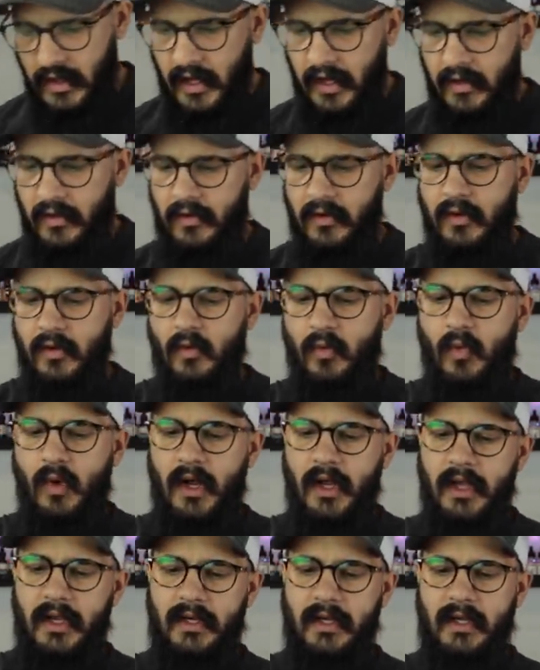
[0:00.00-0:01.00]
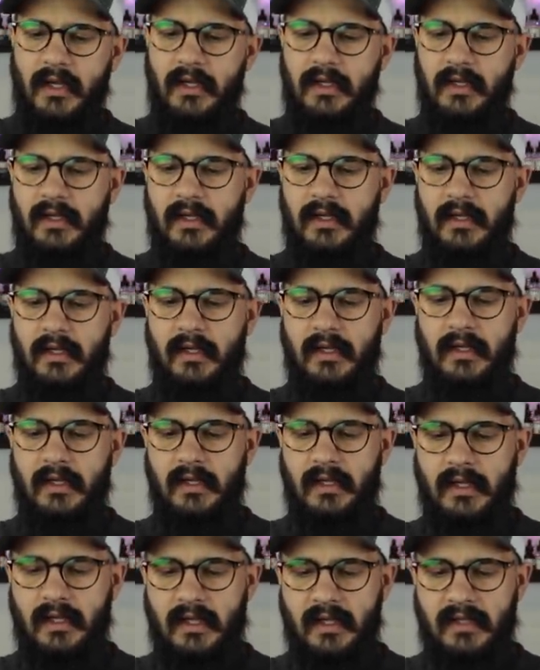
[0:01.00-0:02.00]
I don't know what
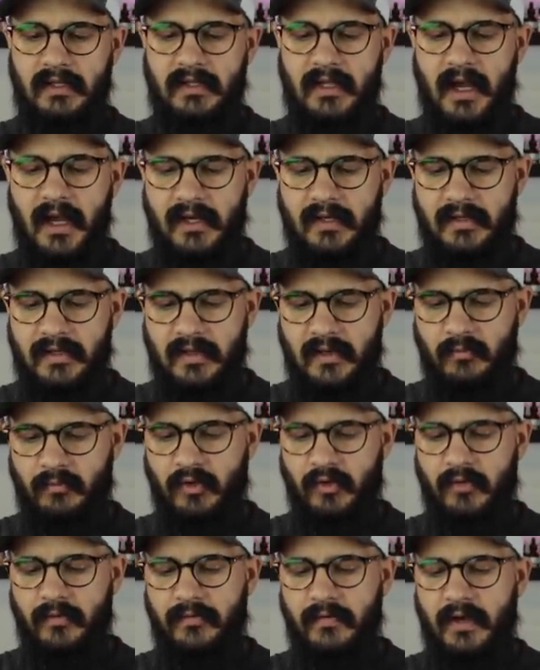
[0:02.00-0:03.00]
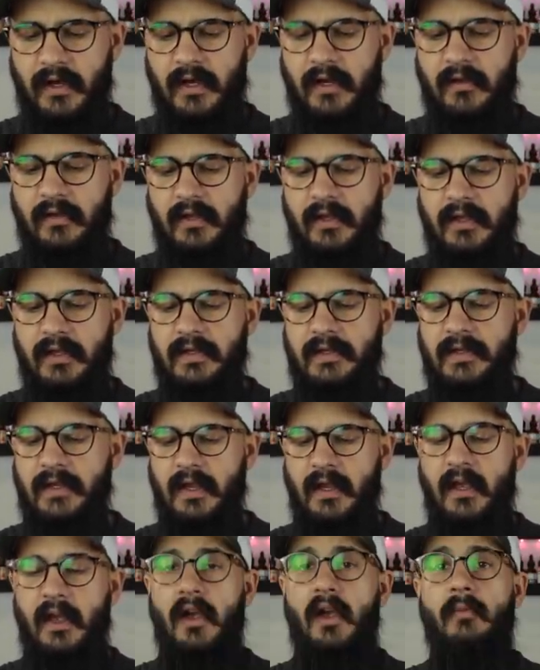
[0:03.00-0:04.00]
the exact scent profile is,
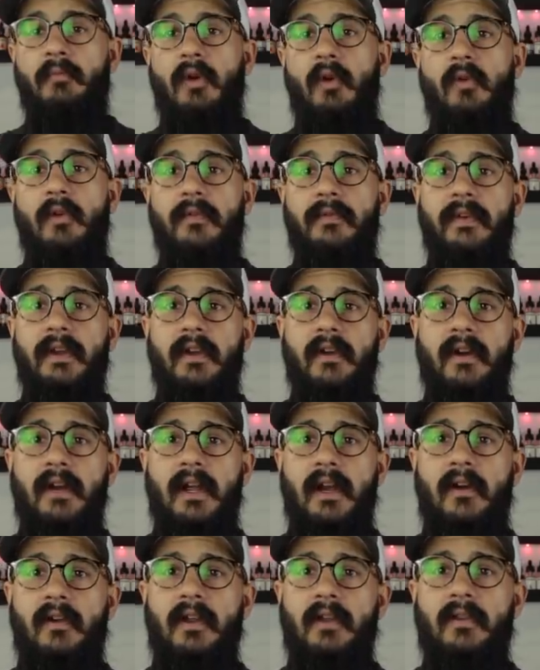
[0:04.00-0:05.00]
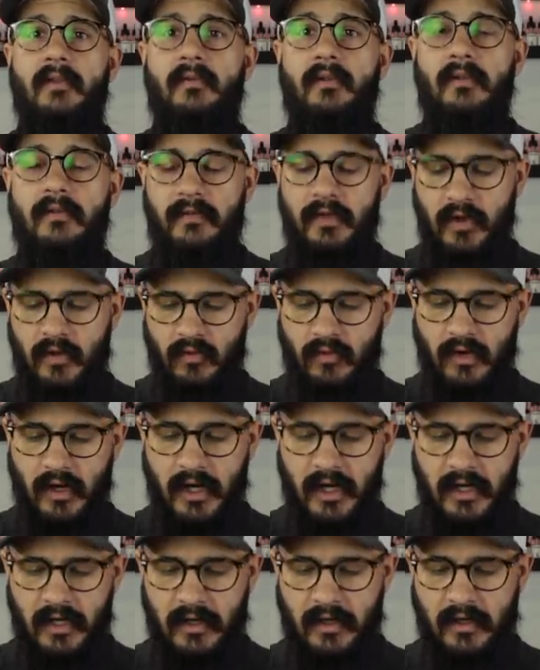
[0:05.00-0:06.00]
but we'll figure it out on the review,
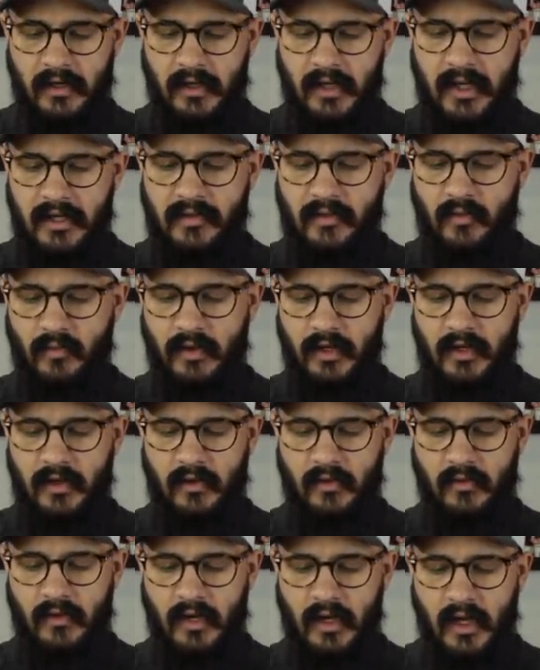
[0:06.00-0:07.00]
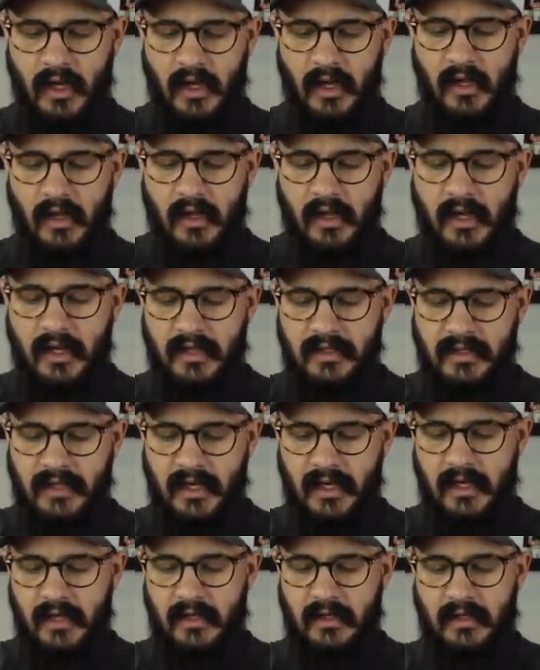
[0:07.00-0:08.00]
right? That's what we do. Like I
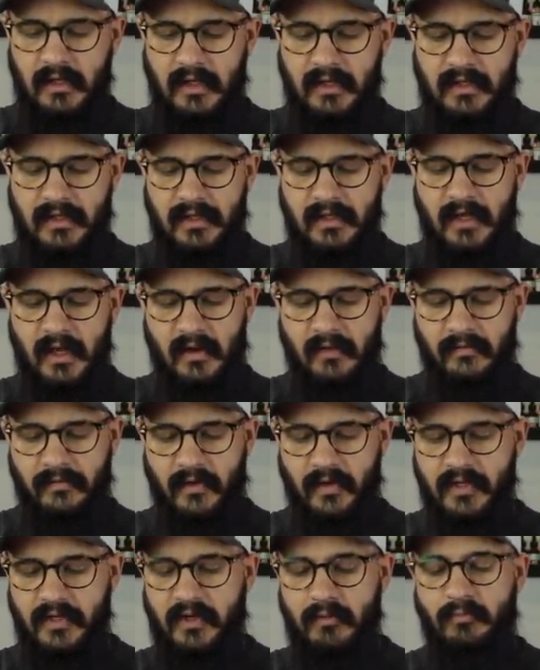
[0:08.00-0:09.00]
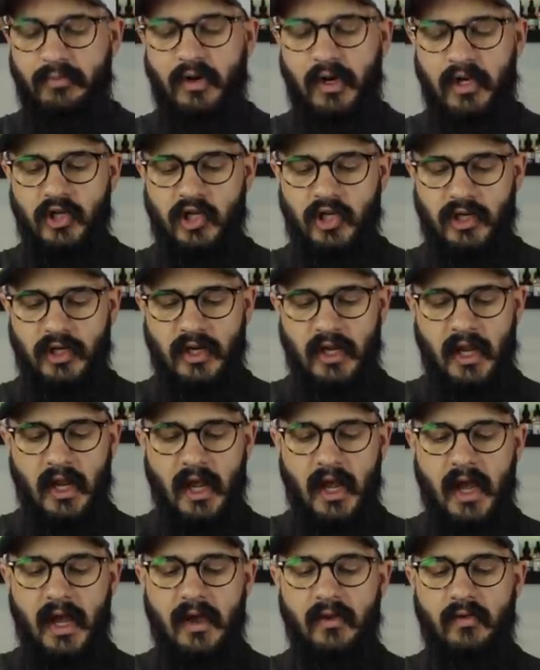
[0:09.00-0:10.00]
said, this is kind of first impression.
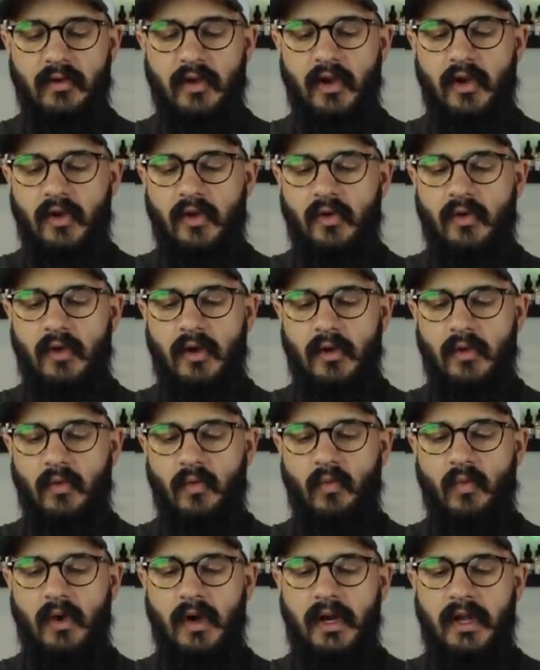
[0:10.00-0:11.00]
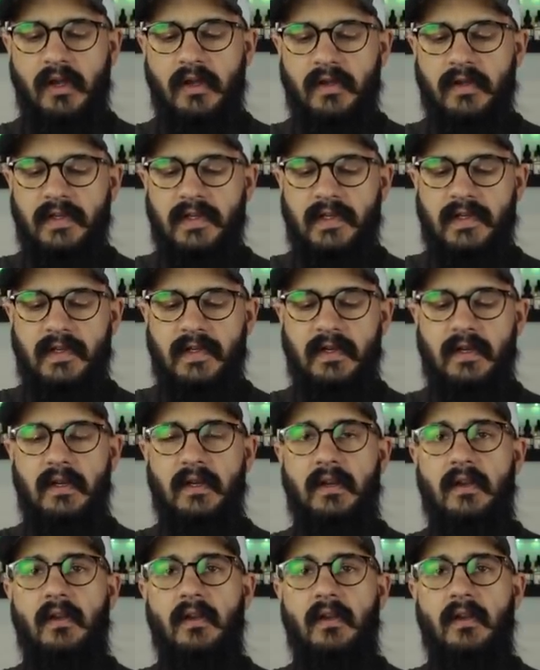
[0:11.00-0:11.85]
I don't know what else,